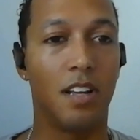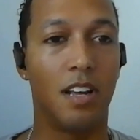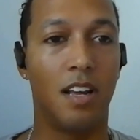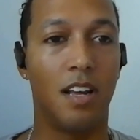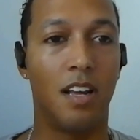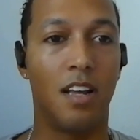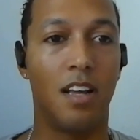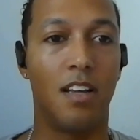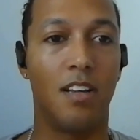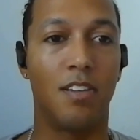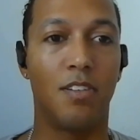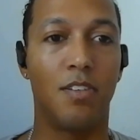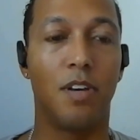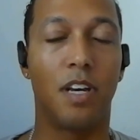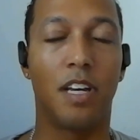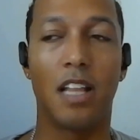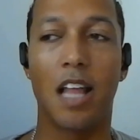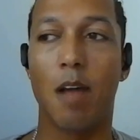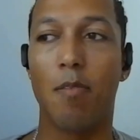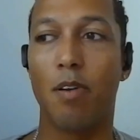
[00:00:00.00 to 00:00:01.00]
who
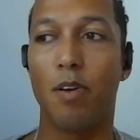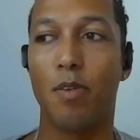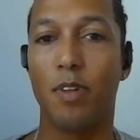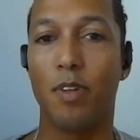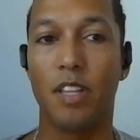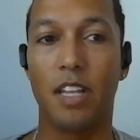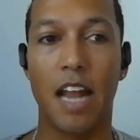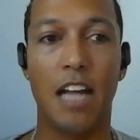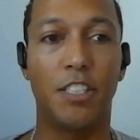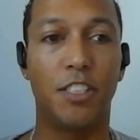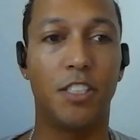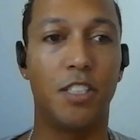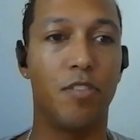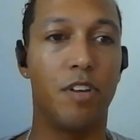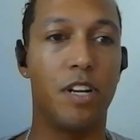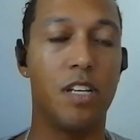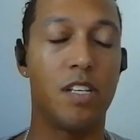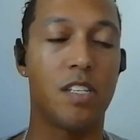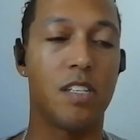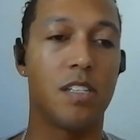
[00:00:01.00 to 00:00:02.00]
I collaborated with, and Ashley
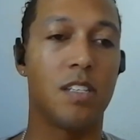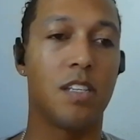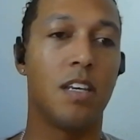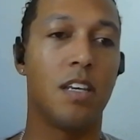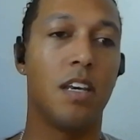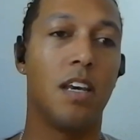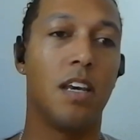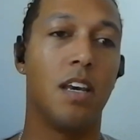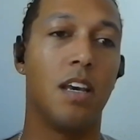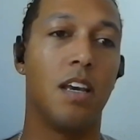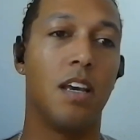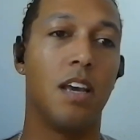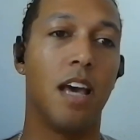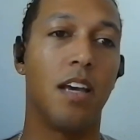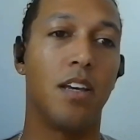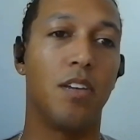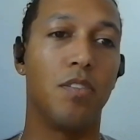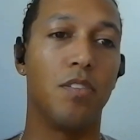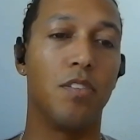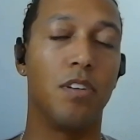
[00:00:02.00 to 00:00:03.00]
Reese
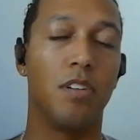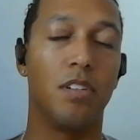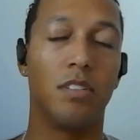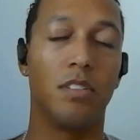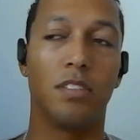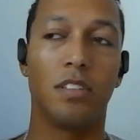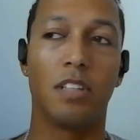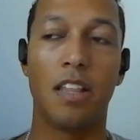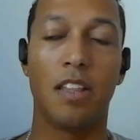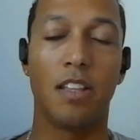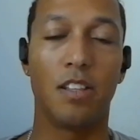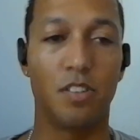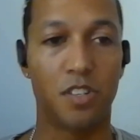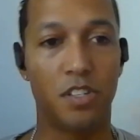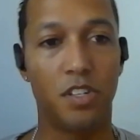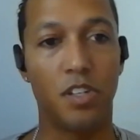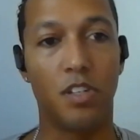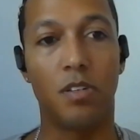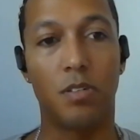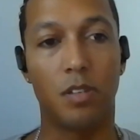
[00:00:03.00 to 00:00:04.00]
at Google. I think they're
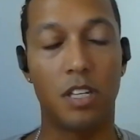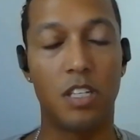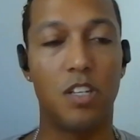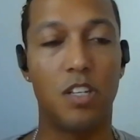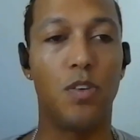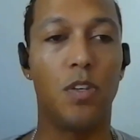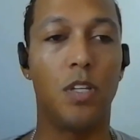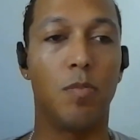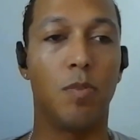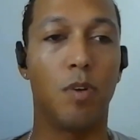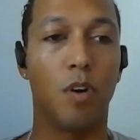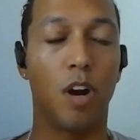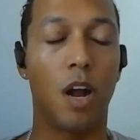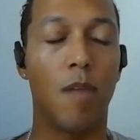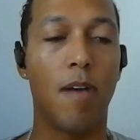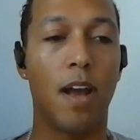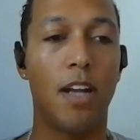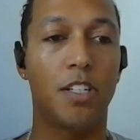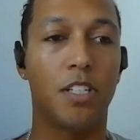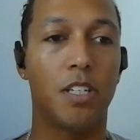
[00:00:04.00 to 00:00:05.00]
still continuing the
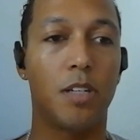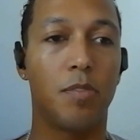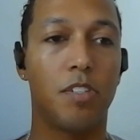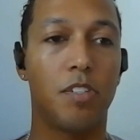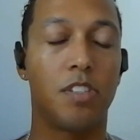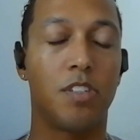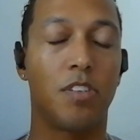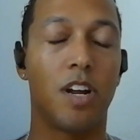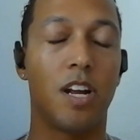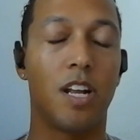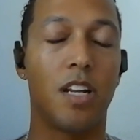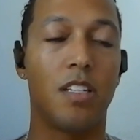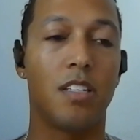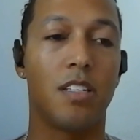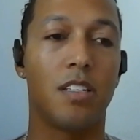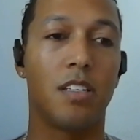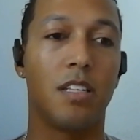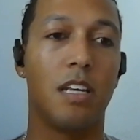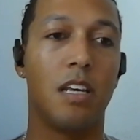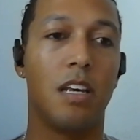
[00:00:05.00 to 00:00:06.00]
program actually, which is great.
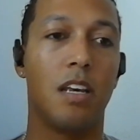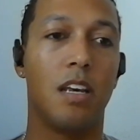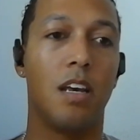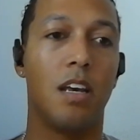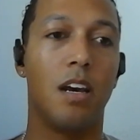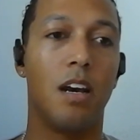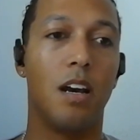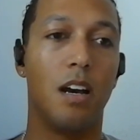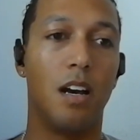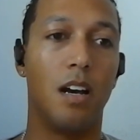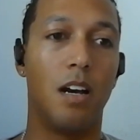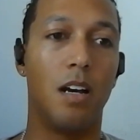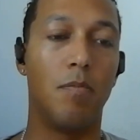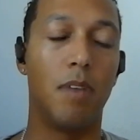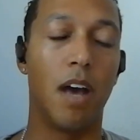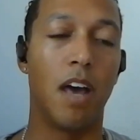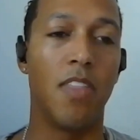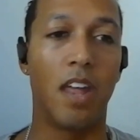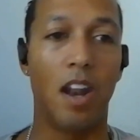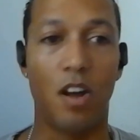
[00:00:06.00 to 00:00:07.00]

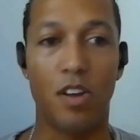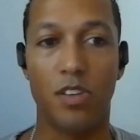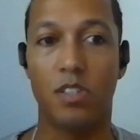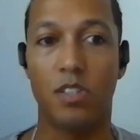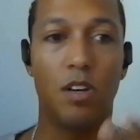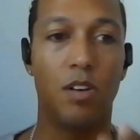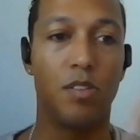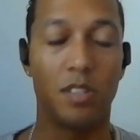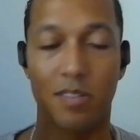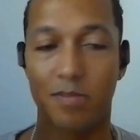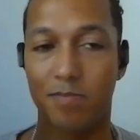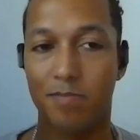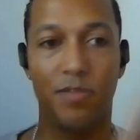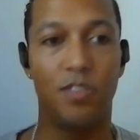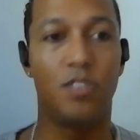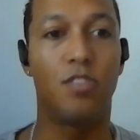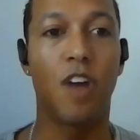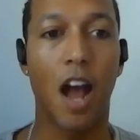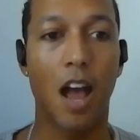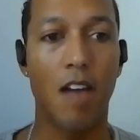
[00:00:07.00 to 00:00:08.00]
And then also I was
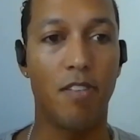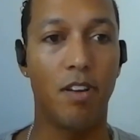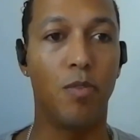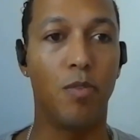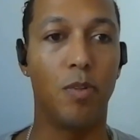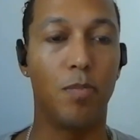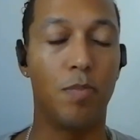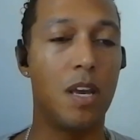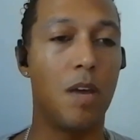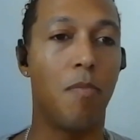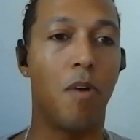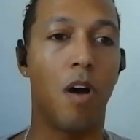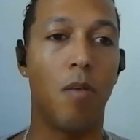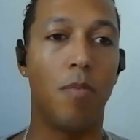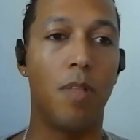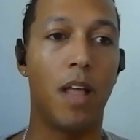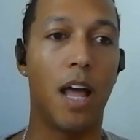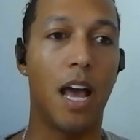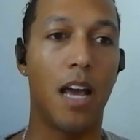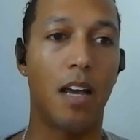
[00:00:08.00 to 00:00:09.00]
driving with PM All
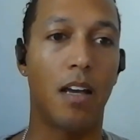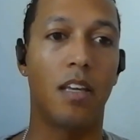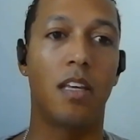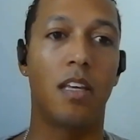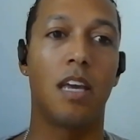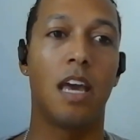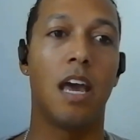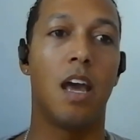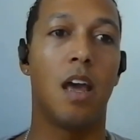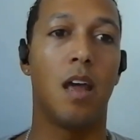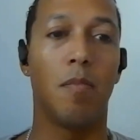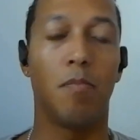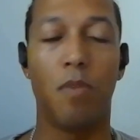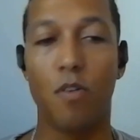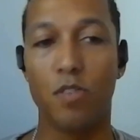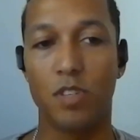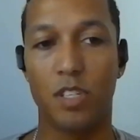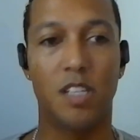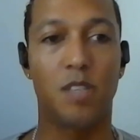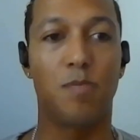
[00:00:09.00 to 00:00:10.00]
Black and
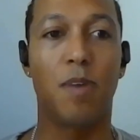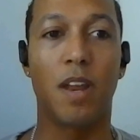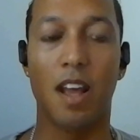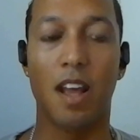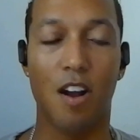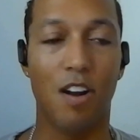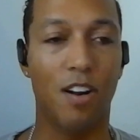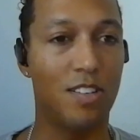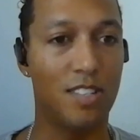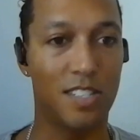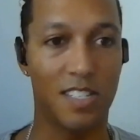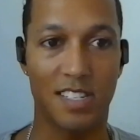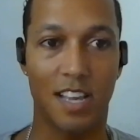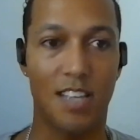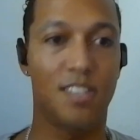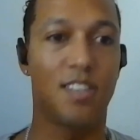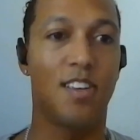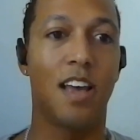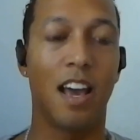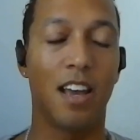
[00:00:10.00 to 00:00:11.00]
posting as many articles
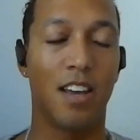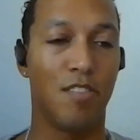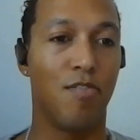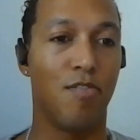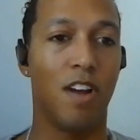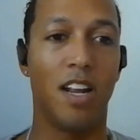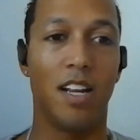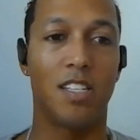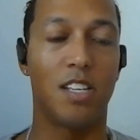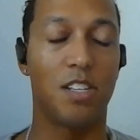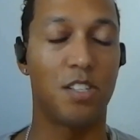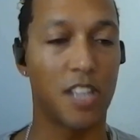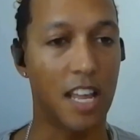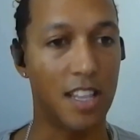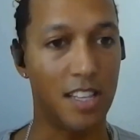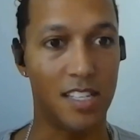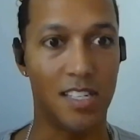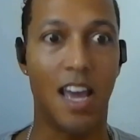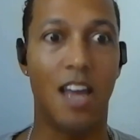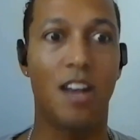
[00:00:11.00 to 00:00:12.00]
as I could write. So I just had
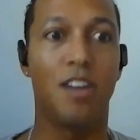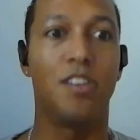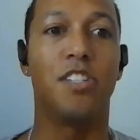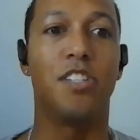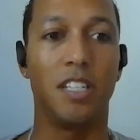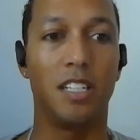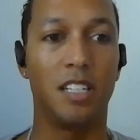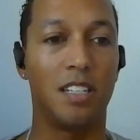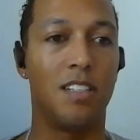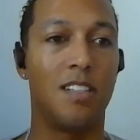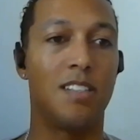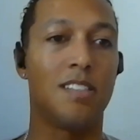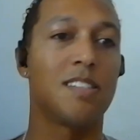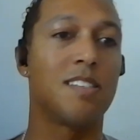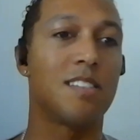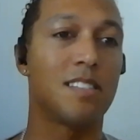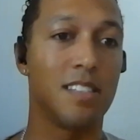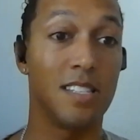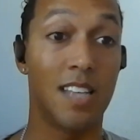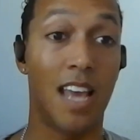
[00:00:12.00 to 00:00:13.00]
this energy,
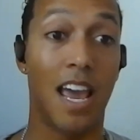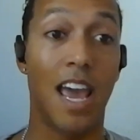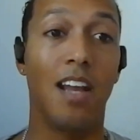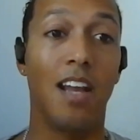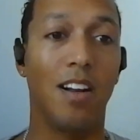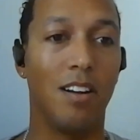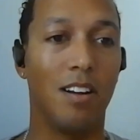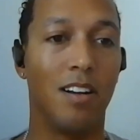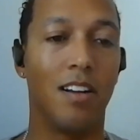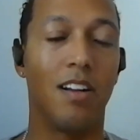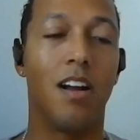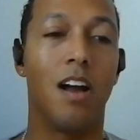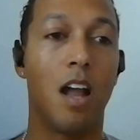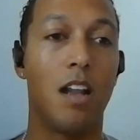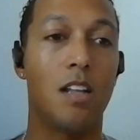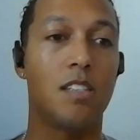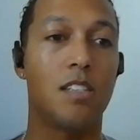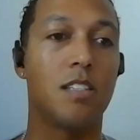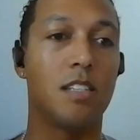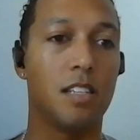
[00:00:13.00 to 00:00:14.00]
this anger,
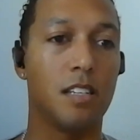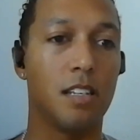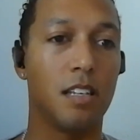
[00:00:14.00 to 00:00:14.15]
honestly,